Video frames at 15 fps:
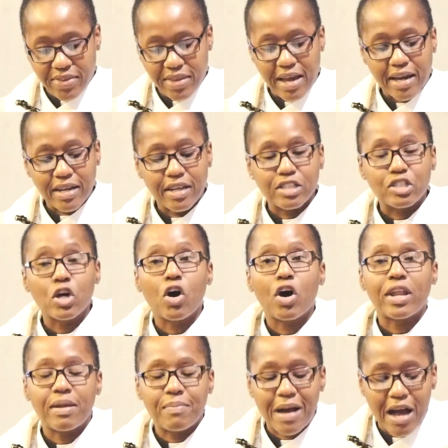The idea
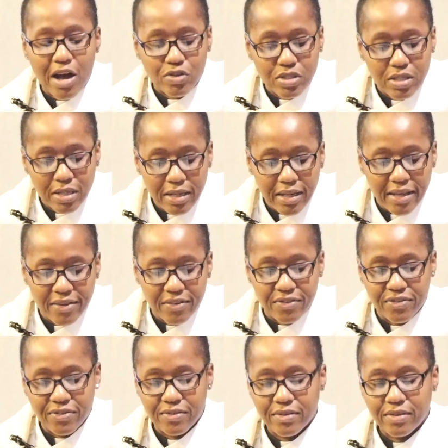taught him how to live
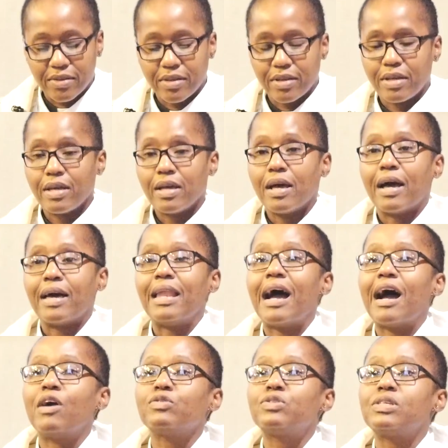and
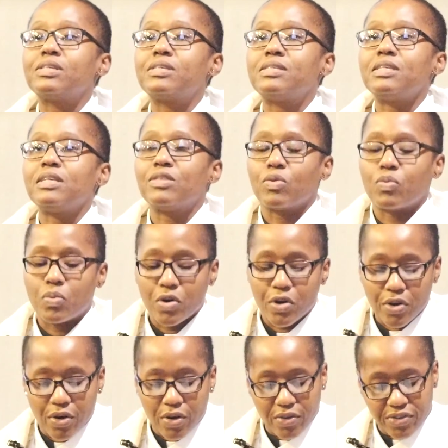how to see the
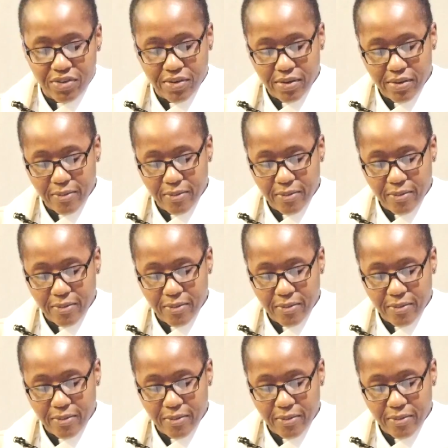world.